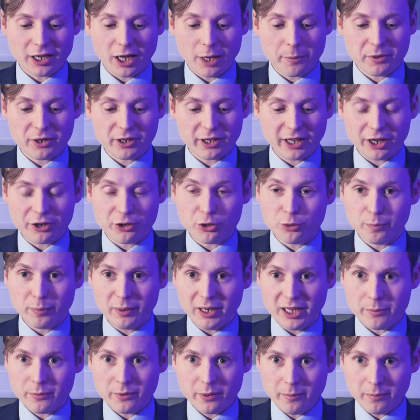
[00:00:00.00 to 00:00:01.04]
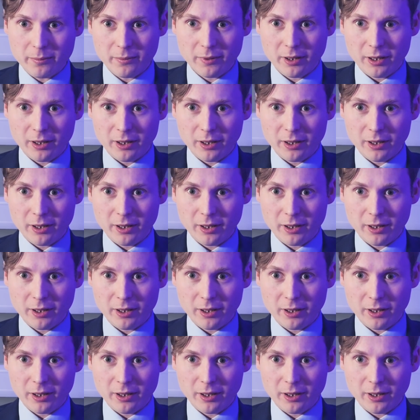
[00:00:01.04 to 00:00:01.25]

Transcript: I mean, can you blame them?